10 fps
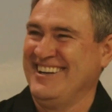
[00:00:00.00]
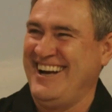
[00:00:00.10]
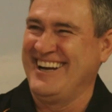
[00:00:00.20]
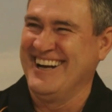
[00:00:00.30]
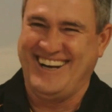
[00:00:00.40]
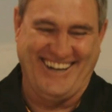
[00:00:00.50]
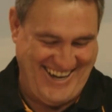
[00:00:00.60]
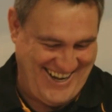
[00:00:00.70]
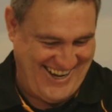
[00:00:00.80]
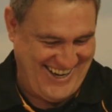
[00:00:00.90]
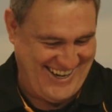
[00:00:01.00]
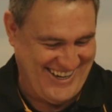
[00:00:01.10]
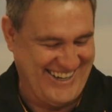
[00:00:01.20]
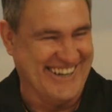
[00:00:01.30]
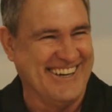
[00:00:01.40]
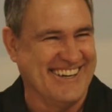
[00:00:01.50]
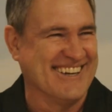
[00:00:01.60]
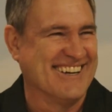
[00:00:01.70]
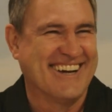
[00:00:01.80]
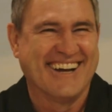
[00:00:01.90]
out. But he did play
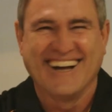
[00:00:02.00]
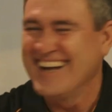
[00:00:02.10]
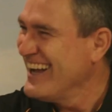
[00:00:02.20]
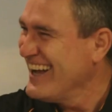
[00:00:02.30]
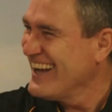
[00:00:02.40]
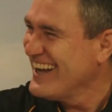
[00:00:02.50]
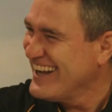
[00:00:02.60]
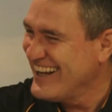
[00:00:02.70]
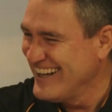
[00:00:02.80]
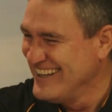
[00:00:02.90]
a pivotal role in SA cricket